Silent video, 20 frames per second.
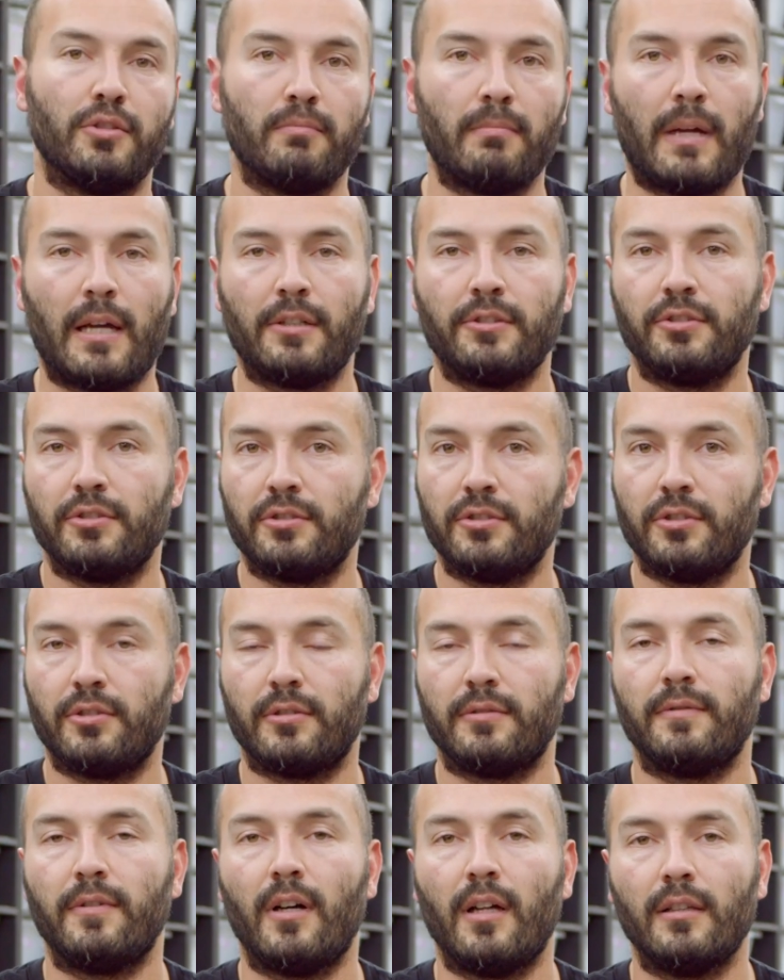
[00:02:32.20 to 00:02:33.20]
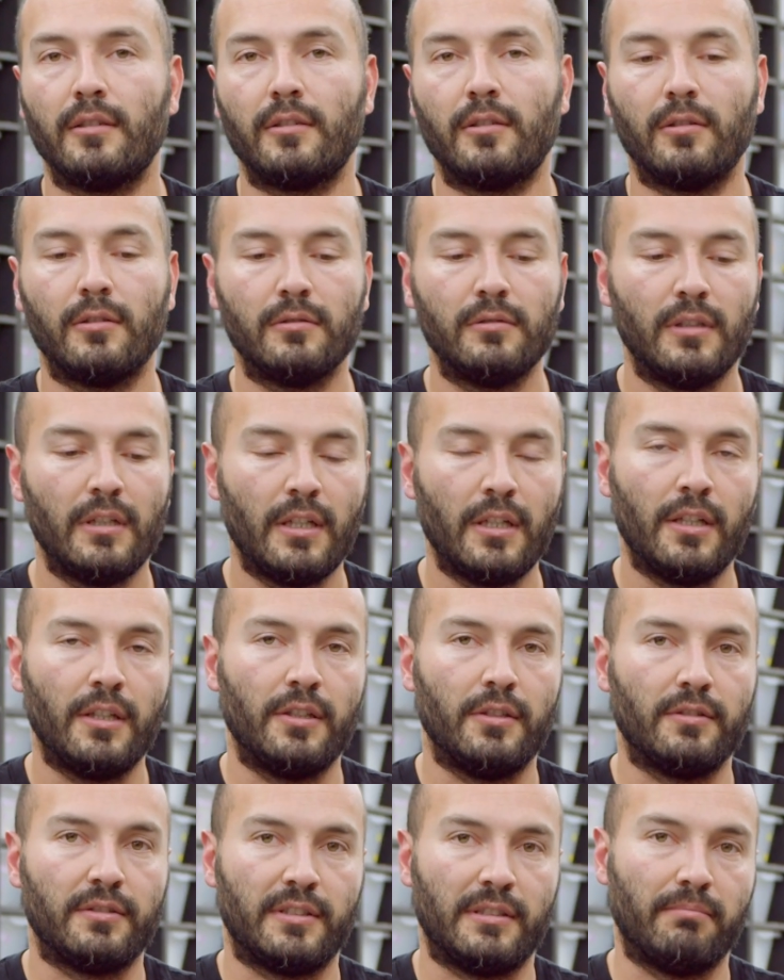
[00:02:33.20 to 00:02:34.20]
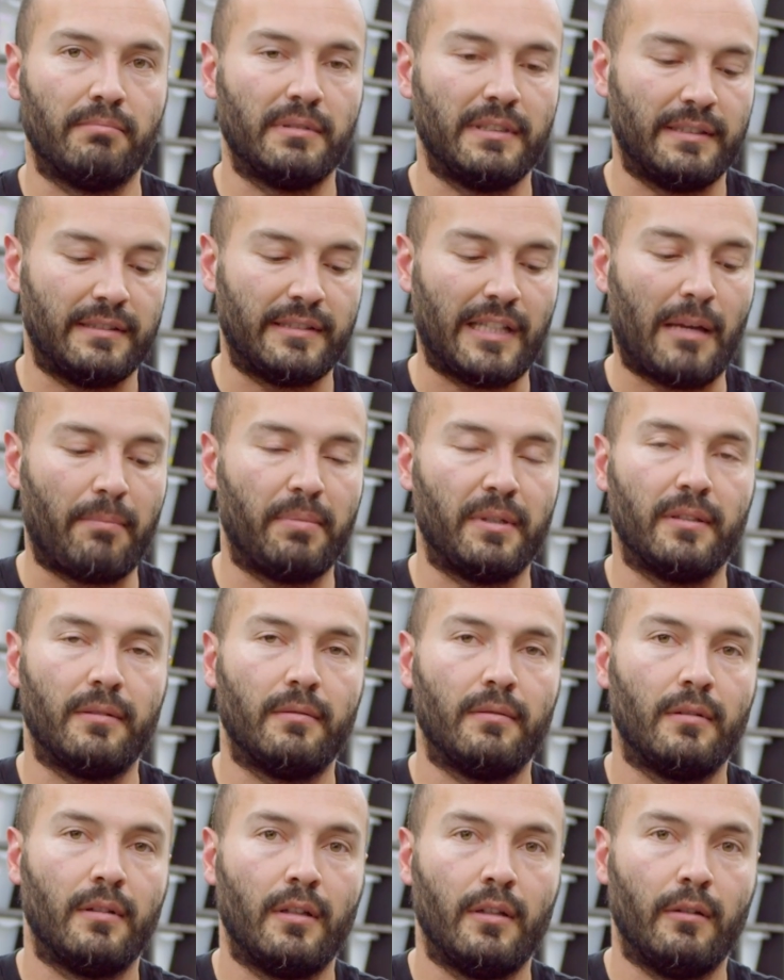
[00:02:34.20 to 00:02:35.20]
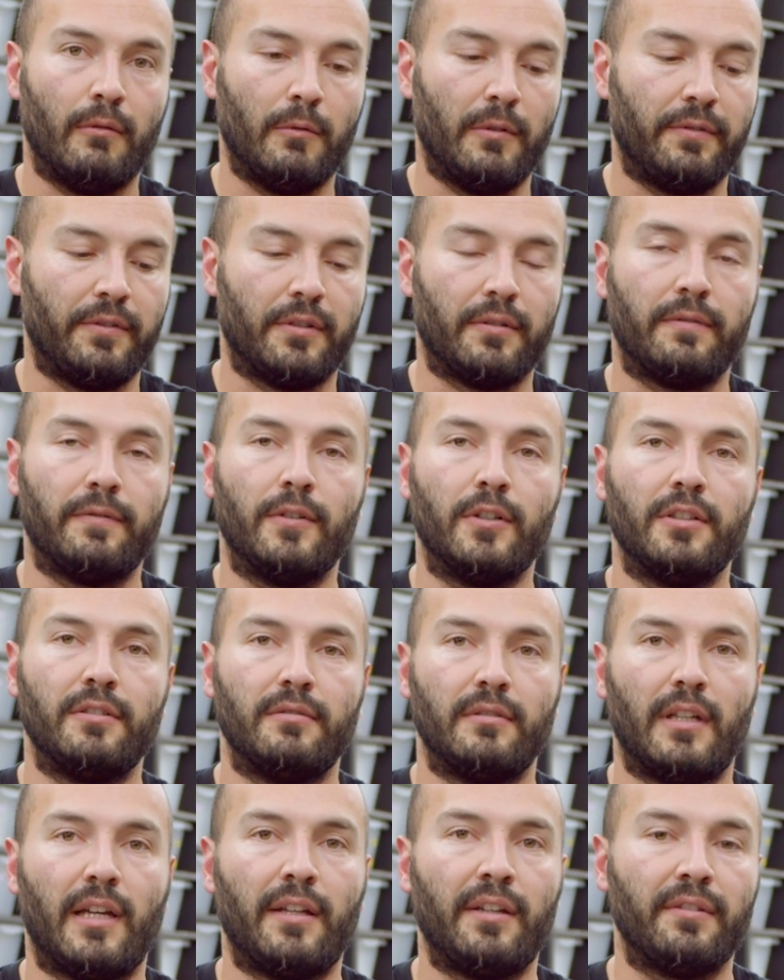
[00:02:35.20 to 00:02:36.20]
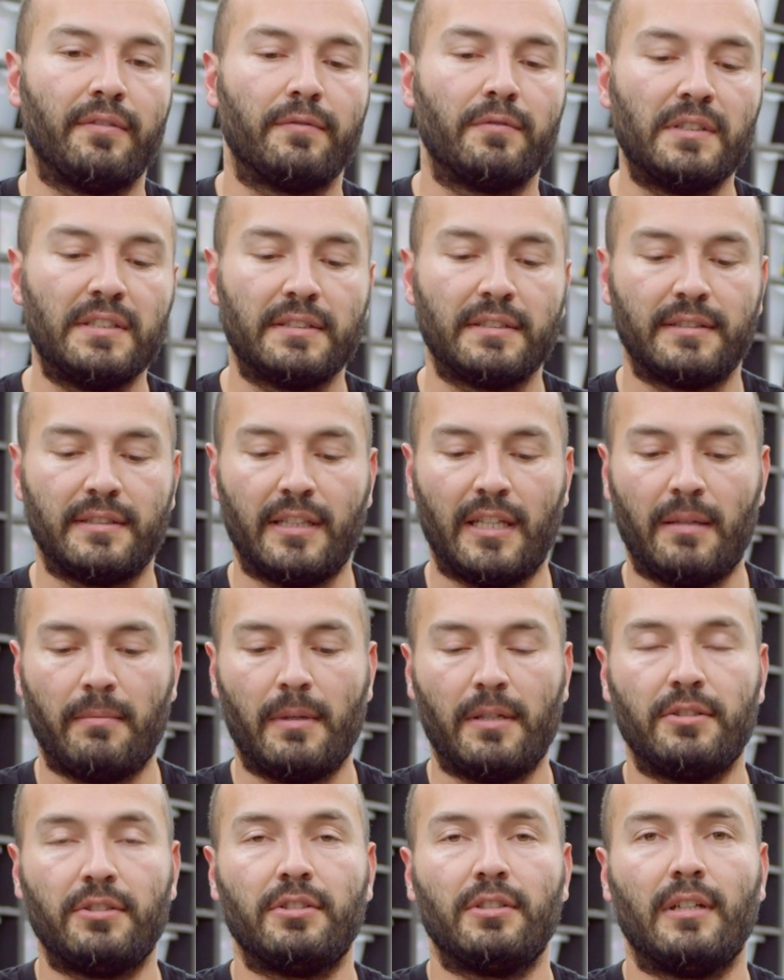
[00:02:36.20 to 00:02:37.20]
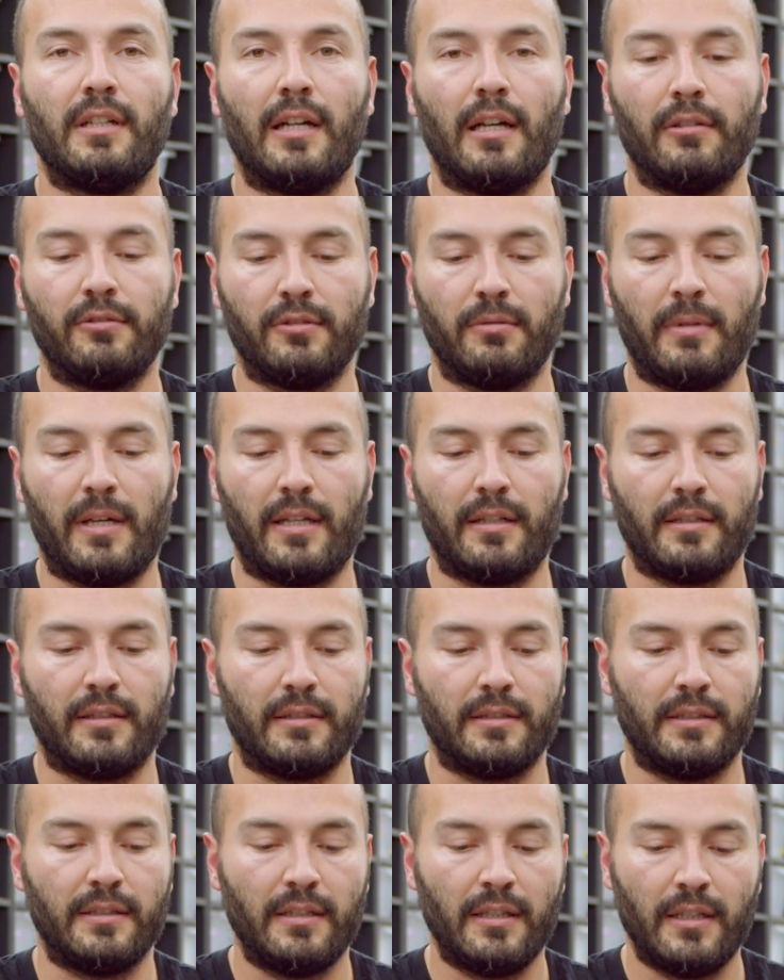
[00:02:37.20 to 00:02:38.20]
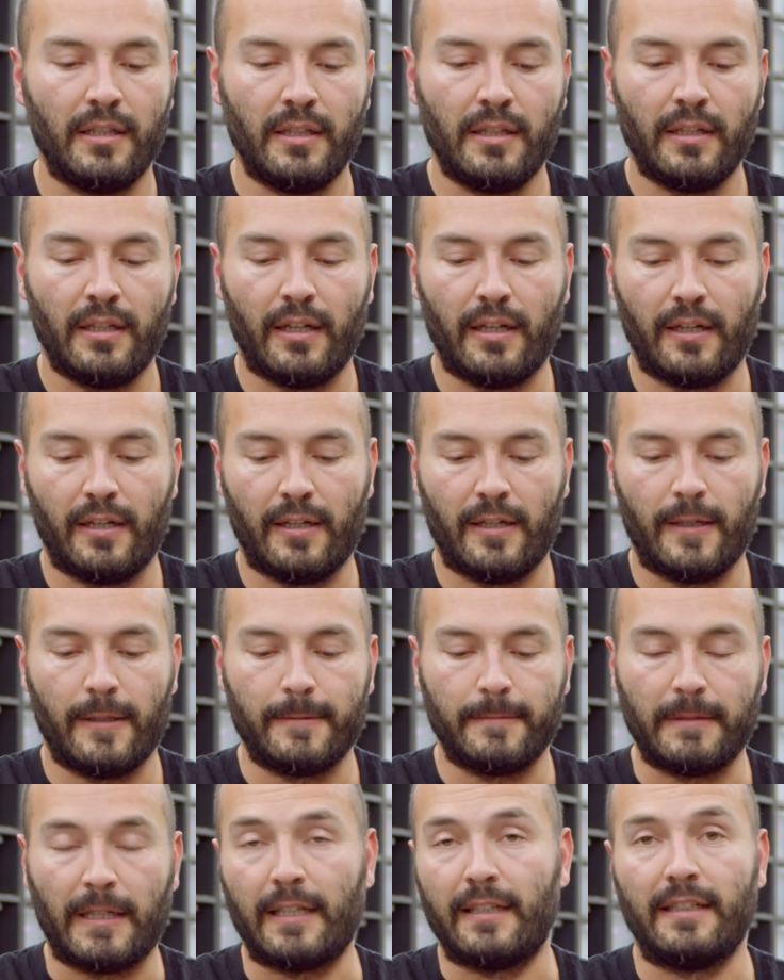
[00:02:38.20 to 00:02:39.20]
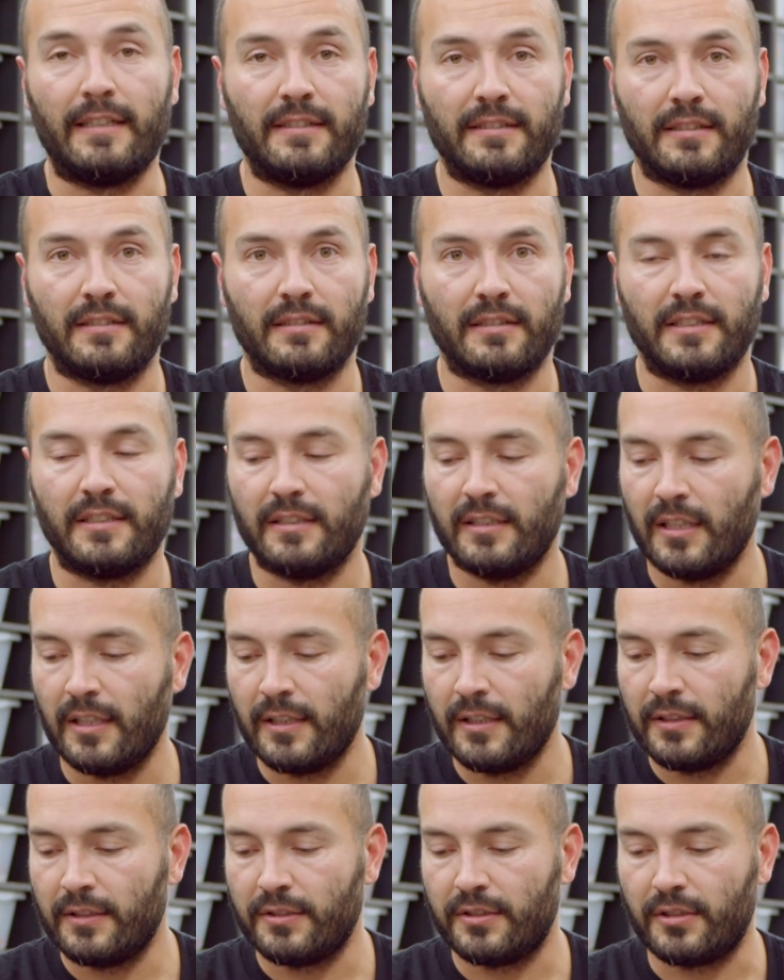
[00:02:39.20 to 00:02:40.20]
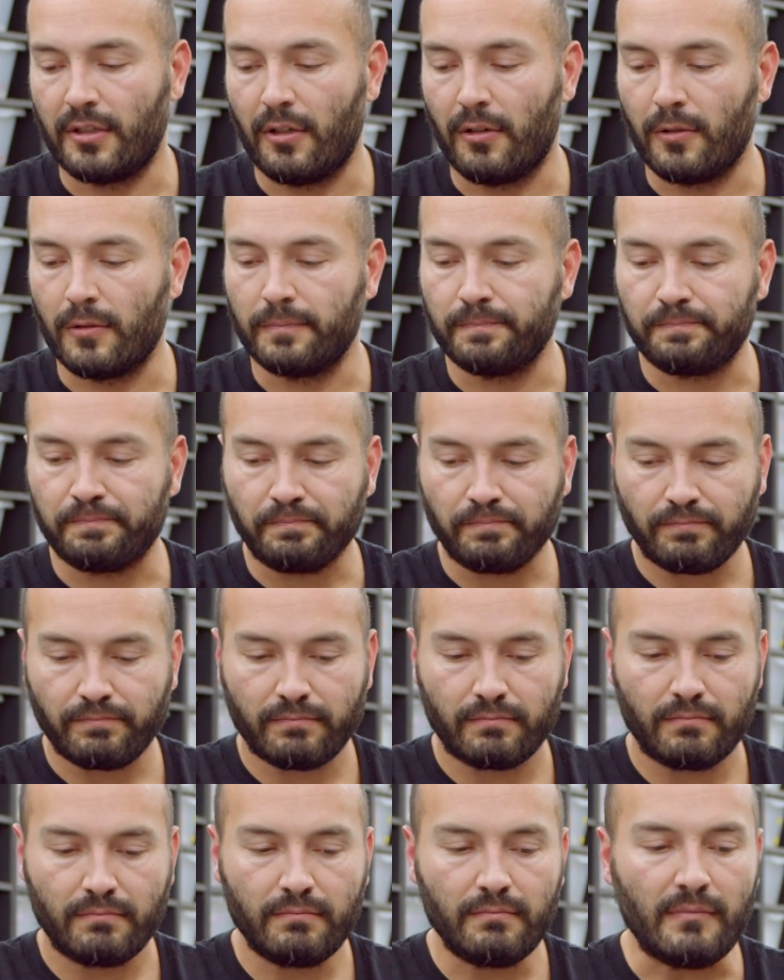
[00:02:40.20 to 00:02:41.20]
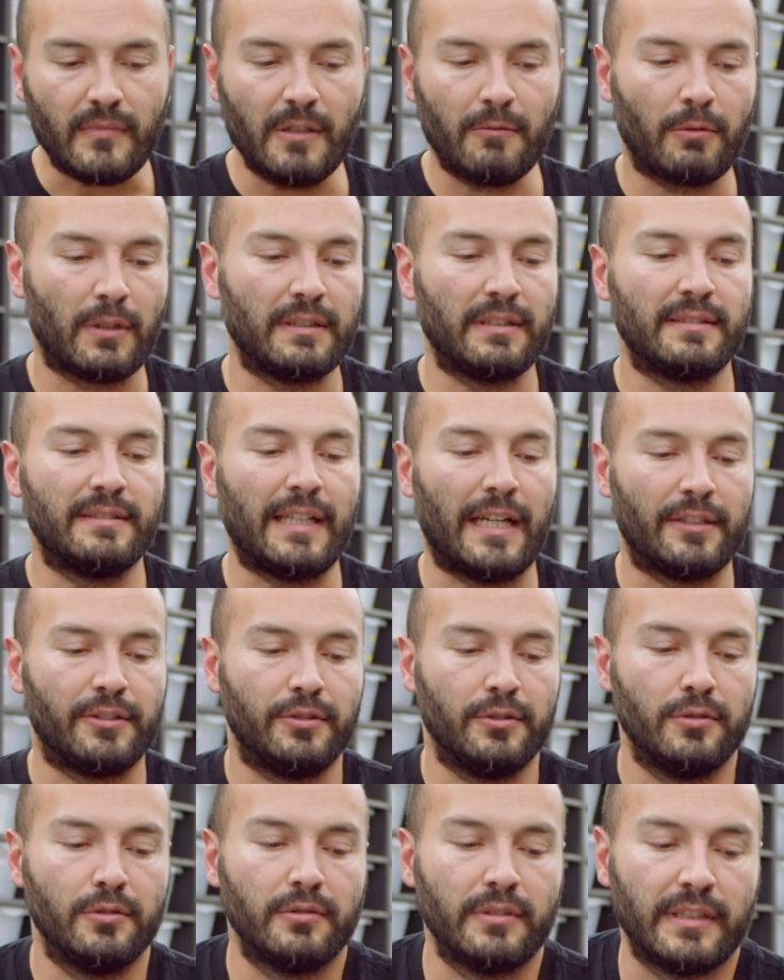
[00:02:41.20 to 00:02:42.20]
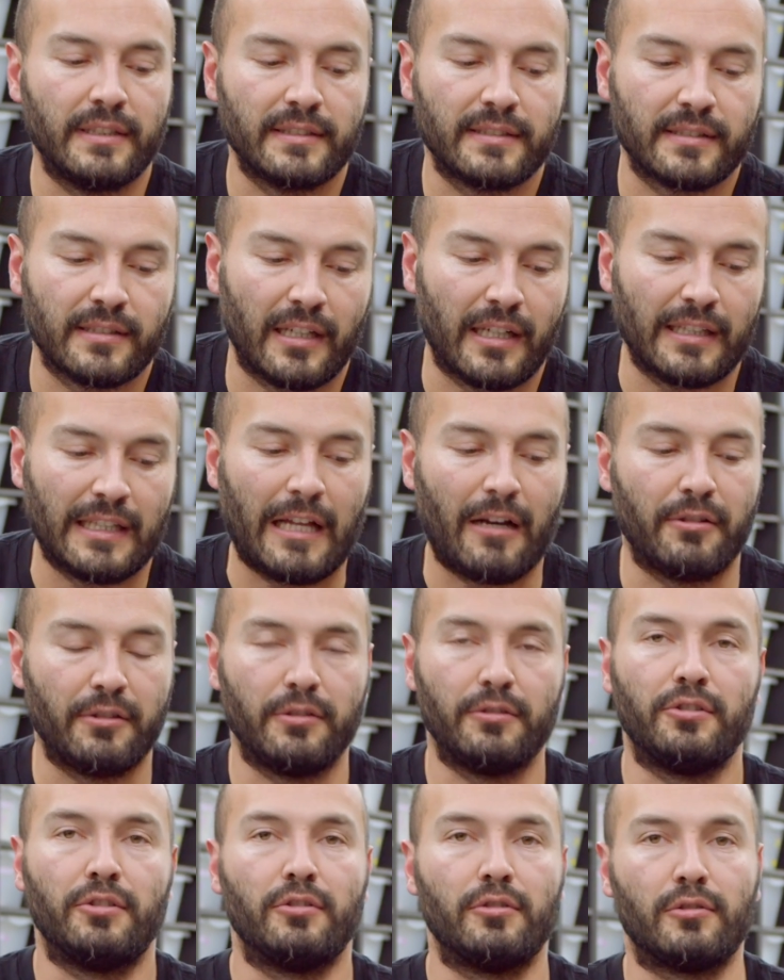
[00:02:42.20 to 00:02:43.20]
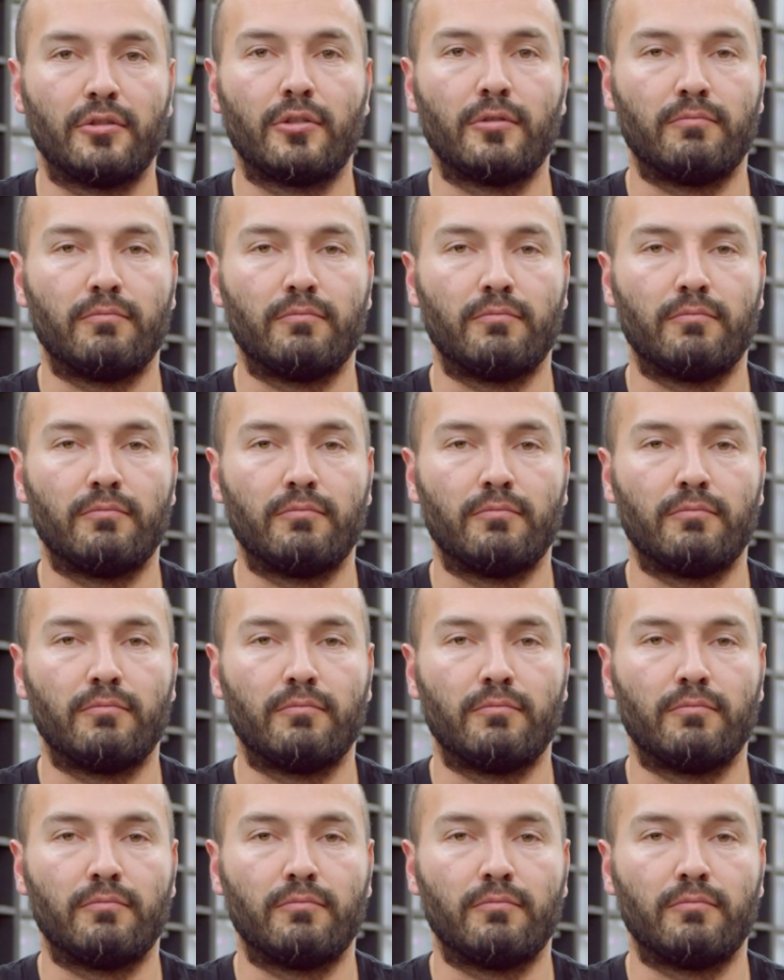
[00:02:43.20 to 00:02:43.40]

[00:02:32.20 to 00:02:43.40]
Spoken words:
measure your follicle, you simply tap it with your foot and it freezes the image automatically and instantly. So what does that do is allow you to